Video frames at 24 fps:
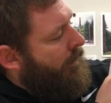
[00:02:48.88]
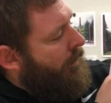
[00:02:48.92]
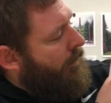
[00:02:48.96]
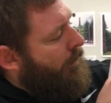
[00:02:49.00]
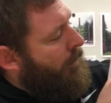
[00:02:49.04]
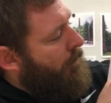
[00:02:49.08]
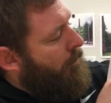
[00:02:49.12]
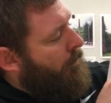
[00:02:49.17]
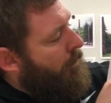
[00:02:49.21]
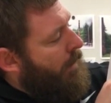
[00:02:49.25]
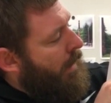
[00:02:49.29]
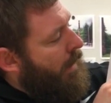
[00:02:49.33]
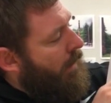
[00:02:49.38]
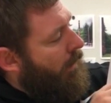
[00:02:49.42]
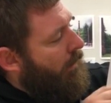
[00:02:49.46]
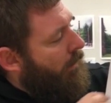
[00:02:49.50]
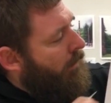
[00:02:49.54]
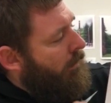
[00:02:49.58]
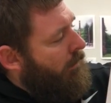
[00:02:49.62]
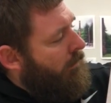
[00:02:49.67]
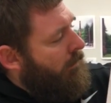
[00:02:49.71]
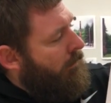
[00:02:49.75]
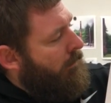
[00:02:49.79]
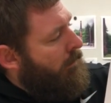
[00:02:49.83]
The
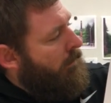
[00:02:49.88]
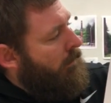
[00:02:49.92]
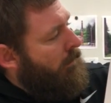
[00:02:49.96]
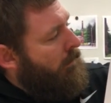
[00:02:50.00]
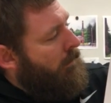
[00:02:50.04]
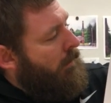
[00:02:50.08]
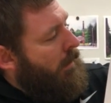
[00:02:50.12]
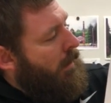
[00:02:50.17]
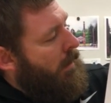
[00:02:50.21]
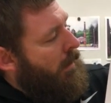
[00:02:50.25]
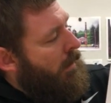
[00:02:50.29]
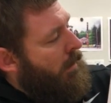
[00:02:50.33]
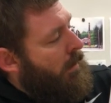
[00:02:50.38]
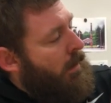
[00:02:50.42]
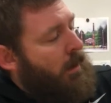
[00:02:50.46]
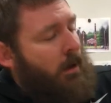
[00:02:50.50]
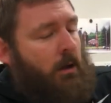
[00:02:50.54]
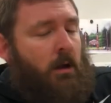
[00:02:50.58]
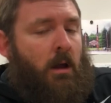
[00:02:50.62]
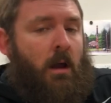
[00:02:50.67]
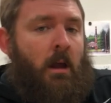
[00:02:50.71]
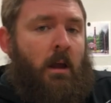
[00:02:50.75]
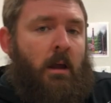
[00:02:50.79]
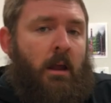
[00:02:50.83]
bear
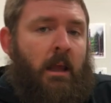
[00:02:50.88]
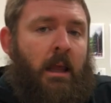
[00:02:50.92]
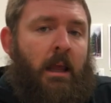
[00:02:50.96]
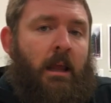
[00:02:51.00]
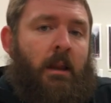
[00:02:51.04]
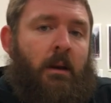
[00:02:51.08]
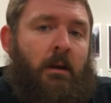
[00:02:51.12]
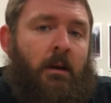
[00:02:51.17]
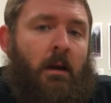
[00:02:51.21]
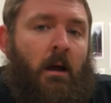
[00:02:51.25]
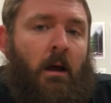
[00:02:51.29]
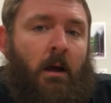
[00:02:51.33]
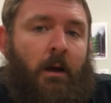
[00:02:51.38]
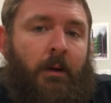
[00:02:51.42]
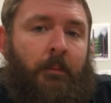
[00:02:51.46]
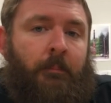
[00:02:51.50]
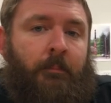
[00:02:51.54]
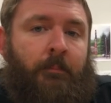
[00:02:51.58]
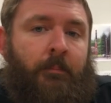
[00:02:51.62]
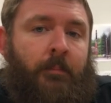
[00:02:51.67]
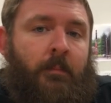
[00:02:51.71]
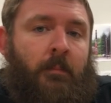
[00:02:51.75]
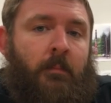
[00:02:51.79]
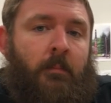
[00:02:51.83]
in
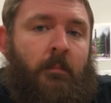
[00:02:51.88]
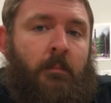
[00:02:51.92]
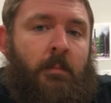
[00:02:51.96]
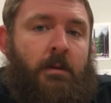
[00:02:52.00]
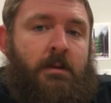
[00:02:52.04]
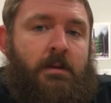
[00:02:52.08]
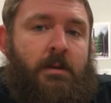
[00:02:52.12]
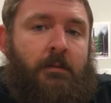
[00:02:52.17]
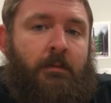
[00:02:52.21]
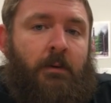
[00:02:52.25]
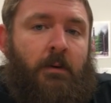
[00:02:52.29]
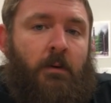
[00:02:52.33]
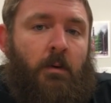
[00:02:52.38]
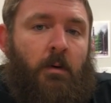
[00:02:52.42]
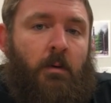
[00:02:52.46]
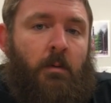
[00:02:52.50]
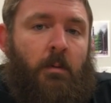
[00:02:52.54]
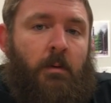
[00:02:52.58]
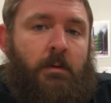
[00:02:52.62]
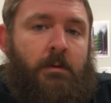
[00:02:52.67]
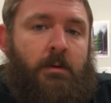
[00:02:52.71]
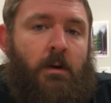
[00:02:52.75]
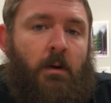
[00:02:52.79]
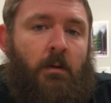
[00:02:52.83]
Pacific
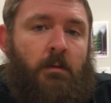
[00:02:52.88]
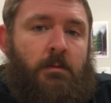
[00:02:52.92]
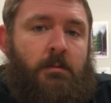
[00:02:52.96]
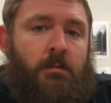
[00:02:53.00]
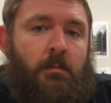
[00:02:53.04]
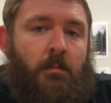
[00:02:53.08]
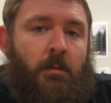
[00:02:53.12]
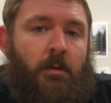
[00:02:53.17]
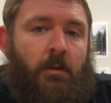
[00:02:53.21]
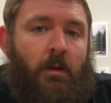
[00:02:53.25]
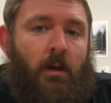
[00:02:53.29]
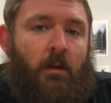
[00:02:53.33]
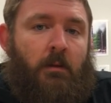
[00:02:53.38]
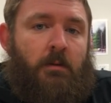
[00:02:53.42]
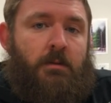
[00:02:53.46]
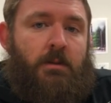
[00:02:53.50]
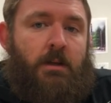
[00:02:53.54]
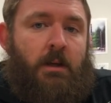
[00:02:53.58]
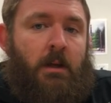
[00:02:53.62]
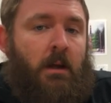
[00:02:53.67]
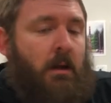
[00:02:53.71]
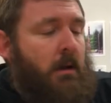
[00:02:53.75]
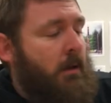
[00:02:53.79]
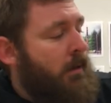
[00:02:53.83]
Northwest Coast
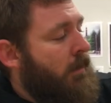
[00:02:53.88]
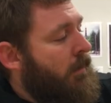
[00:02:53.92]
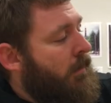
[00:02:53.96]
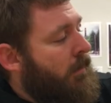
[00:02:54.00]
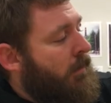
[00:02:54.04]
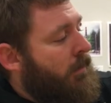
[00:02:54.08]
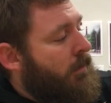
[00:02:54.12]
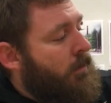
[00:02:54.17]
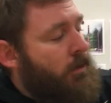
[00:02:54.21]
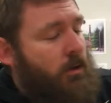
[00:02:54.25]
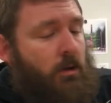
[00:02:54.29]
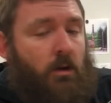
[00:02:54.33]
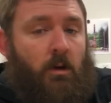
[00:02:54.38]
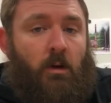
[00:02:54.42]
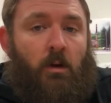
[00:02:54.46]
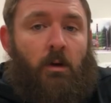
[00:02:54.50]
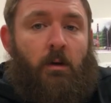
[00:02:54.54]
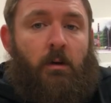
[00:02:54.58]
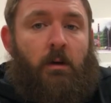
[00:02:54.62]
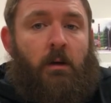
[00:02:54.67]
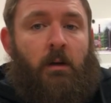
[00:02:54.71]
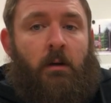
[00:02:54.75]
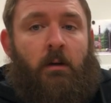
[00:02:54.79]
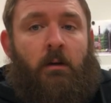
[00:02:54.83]
mythology
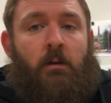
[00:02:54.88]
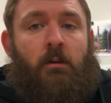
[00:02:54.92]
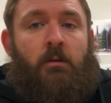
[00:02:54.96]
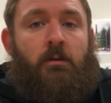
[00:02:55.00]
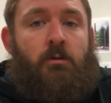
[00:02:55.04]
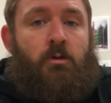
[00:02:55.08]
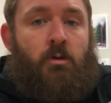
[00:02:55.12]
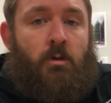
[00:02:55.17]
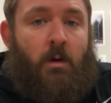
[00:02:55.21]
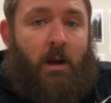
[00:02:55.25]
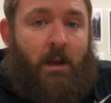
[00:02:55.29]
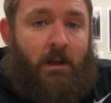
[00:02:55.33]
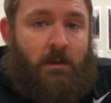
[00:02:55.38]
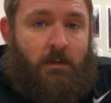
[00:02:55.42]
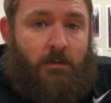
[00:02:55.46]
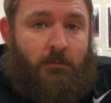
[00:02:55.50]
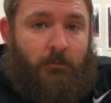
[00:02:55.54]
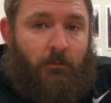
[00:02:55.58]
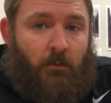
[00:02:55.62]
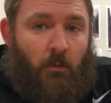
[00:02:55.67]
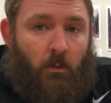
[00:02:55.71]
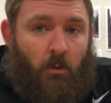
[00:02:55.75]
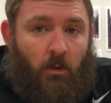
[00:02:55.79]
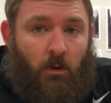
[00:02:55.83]
could
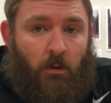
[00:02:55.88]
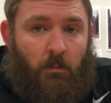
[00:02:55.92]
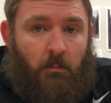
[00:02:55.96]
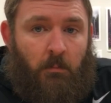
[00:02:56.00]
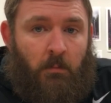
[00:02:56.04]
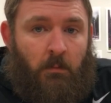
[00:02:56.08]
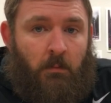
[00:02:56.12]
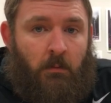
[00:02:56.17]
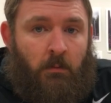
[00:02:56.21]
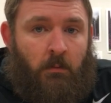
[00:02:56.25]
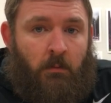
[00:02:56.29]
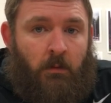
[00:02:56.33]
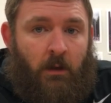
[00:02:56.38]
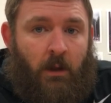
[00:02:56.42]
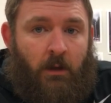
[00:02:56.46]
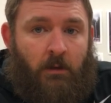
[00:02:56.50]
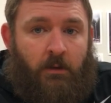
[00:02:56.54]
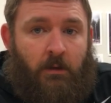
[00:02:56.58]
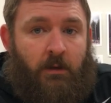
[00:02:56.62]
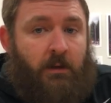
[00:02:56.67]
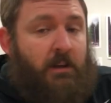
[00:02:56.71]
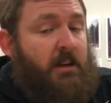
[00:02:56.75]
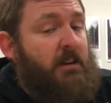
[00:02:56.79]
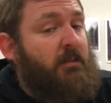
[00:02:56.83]
transform
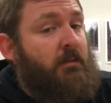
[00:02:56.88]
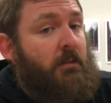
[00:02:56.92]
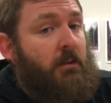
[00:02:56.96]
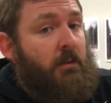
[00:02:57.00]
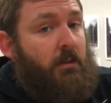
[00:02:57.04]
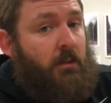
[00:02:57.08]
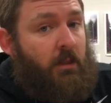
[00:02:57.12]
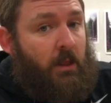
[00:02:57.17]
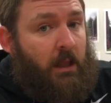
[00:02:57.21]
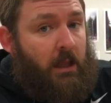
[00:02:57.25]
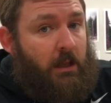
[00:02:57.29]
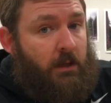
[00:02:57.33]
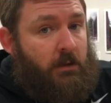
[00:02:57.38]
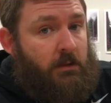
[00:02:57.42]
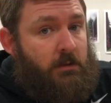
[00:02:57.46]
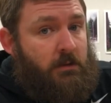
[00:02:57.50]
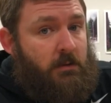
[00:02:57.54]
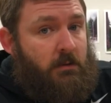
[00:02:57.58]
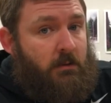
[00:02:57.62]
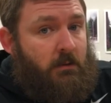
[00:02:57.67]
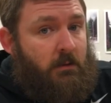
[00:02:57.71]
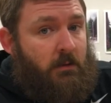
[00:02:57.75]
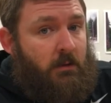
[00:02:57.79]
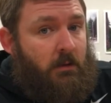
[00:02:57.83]
into different
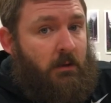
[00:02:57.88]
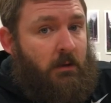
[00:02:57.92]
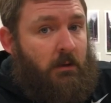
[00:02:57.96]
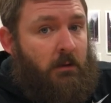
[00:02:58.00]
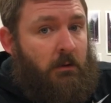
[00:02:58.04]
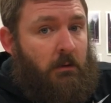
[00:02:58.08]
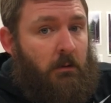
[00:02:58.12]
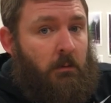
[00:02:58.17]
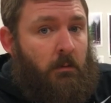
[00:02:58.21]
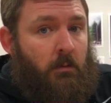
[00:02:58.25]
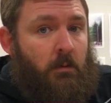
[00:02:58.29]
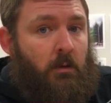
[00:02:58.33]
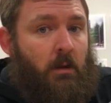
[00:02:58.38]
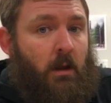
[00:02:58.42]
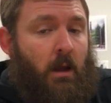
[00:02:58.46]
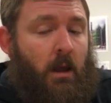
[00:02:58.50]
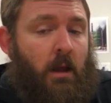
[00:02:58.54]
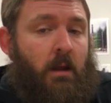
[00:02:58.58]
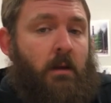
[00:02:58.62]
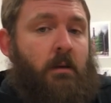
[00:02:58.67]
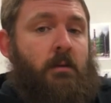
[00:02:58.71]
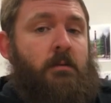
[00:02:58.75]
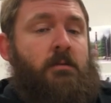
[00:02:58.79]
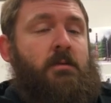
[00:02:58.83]
things,
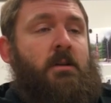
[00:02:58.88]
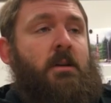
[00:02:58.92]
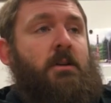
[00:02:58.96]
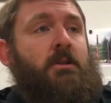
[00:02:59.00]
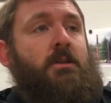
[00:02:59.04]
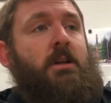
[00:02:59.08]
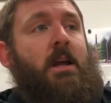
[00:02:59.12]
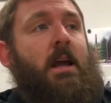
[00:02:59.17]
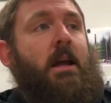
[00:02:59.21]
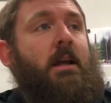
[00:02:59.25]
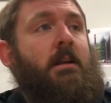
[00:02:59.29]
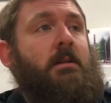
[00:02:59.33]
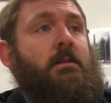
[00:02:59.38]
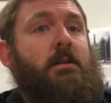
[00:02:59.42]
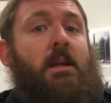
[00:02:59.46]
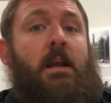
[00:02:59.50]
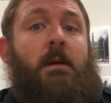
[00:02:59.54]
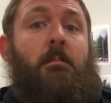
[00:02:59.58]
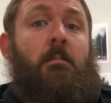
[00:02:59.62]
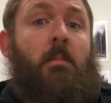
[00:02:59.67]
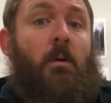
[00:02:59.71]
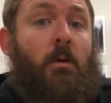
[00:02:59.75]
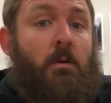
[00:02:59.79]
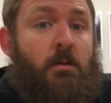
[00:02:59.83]
okay, such as
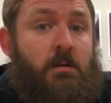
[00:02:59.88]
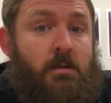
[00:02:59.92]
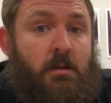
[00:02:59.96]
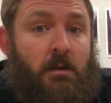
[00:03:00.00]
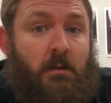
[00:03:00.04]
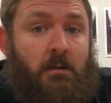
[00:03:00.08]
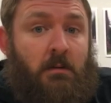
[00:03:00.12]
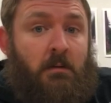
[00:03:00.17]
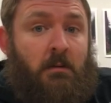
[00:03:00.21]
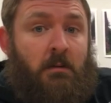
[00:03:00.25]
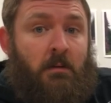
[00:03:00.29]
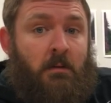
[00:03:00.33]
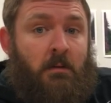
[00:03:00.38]
a person.